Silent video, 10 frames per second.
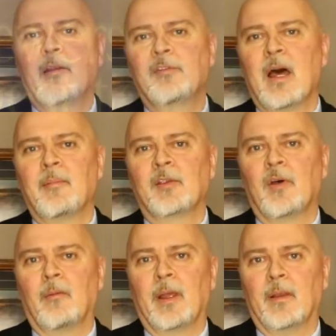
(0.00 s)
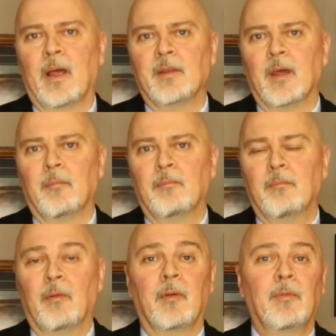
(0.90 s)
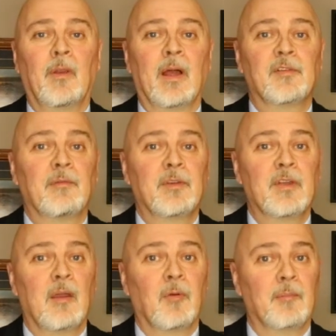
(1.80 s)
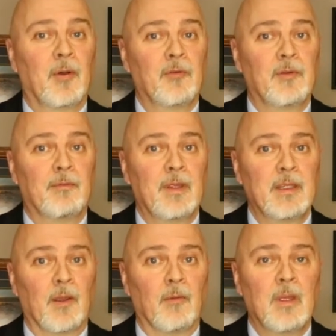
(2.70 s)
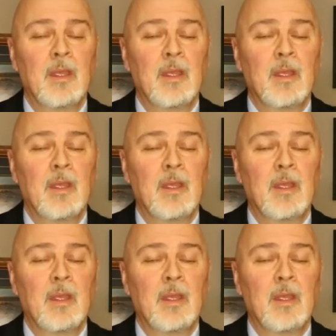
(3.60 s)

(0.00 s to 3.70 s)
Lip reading: of topics already lined up, but we realize every time we post a video,